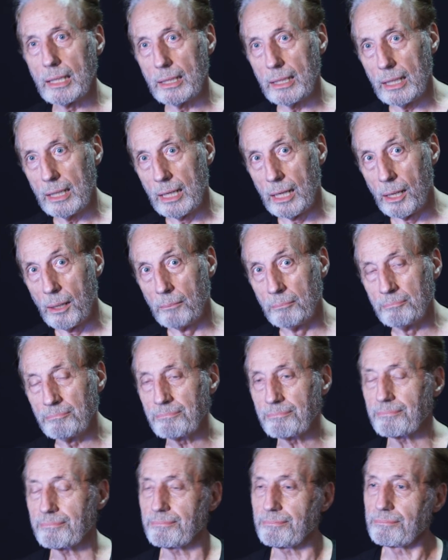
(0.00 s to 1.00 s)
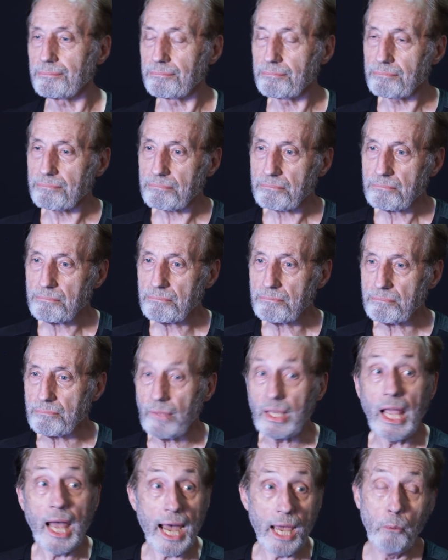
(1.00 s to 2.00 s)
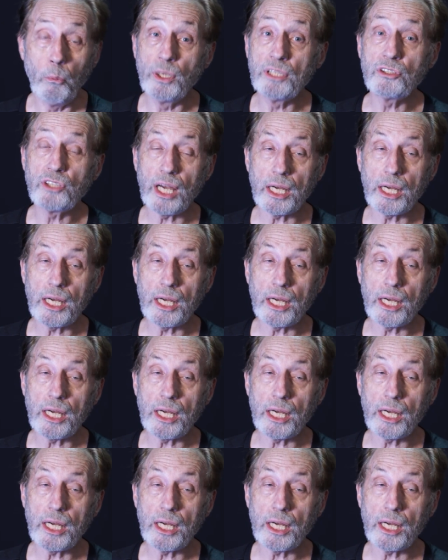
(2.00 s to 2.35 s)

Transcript: I once